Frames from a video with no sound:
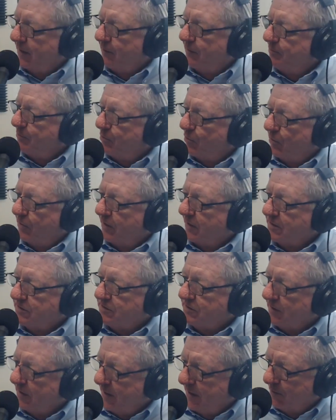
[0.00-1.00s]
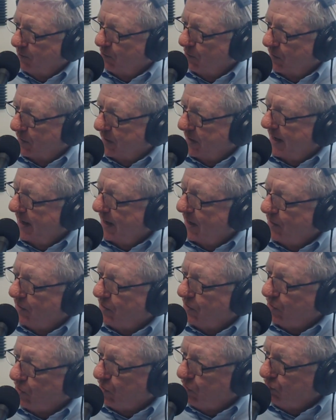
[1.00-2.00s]
important is the network, and how do
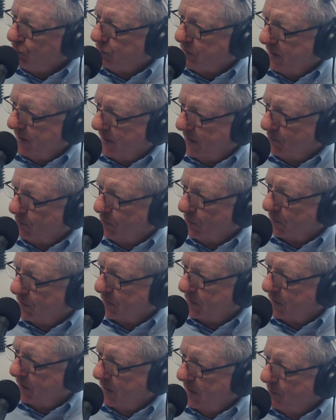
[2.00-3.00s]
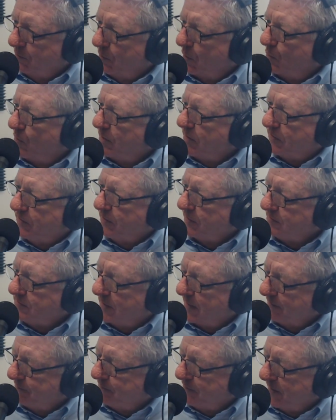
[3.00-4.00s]
you use a network? Well, one of the things
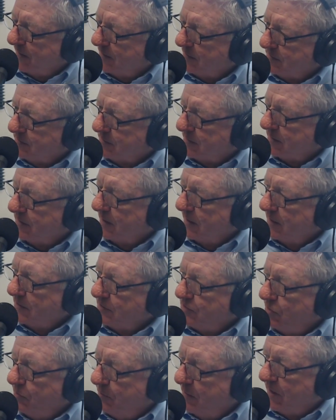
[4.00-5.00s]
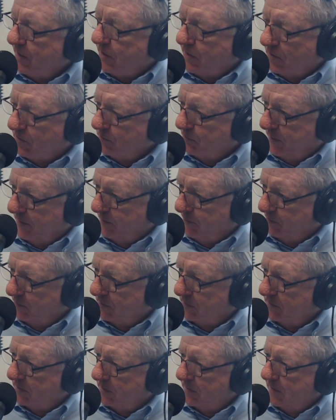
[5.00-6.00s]
that I find is that too many young
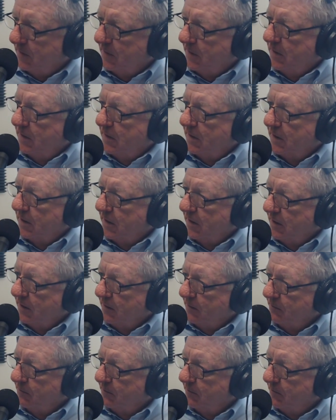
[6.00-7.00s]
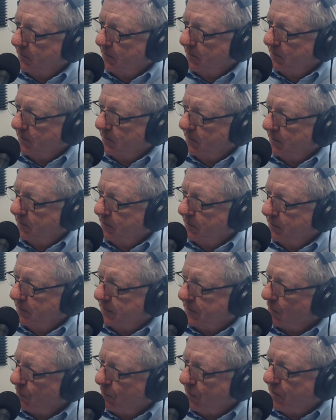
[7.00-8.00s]
people
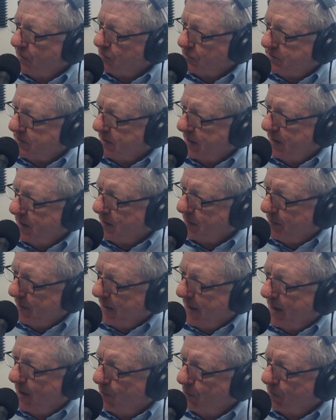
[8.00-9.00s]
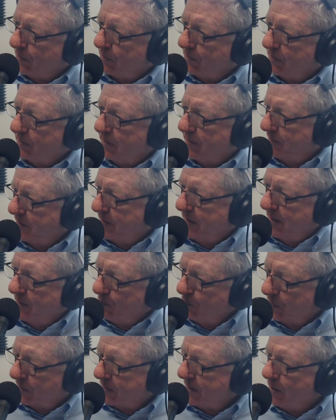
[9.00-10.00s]
don't understand the power of a
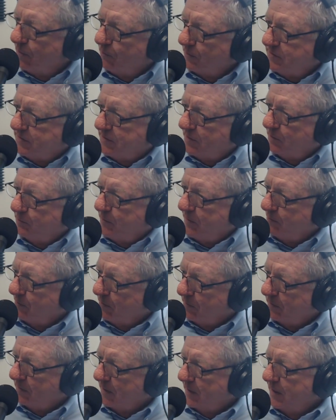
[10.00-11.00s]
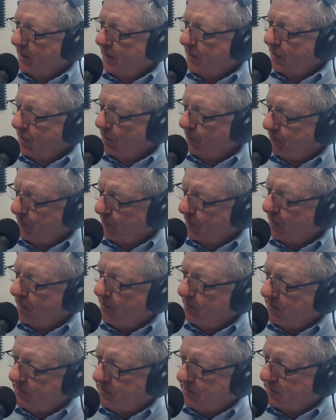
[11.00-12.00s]
network. I always tell people, if you're going
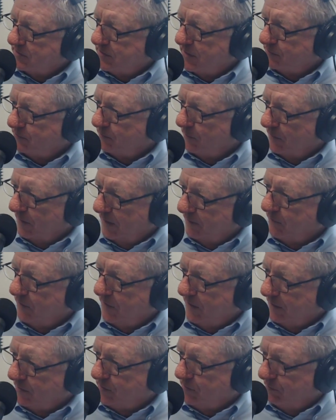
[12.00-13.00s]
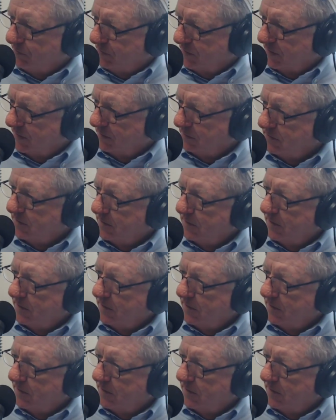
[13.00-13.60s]
to be successful in life, you need two things.